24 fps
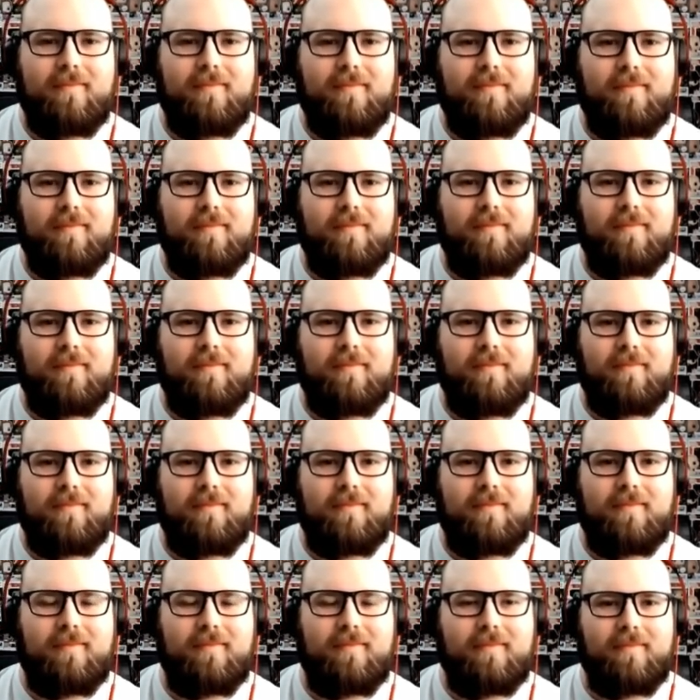
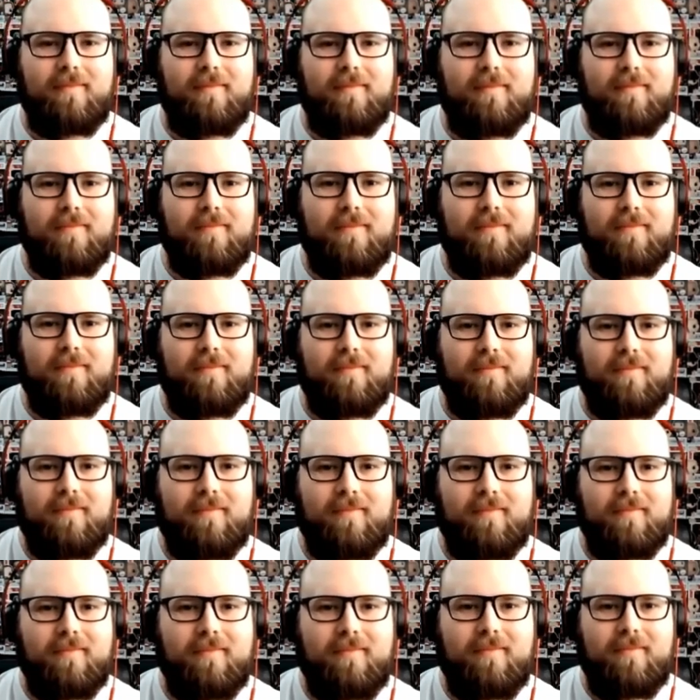
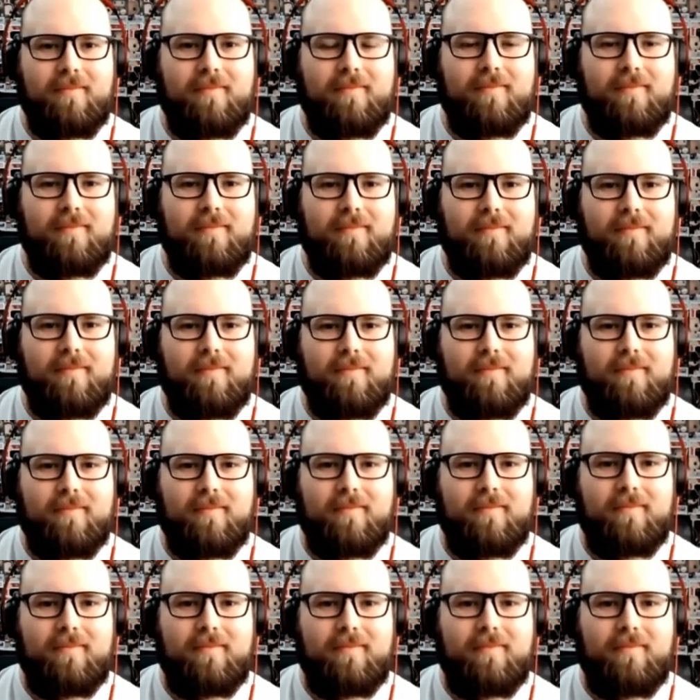
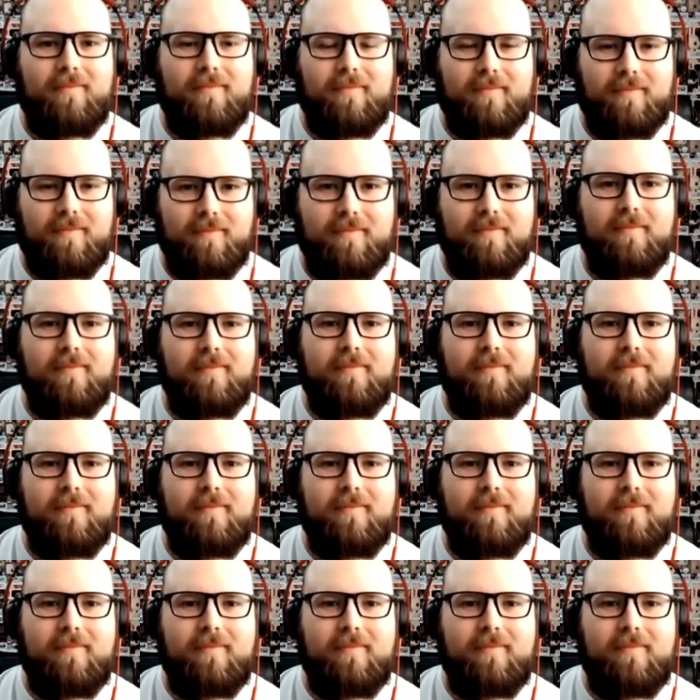(silent)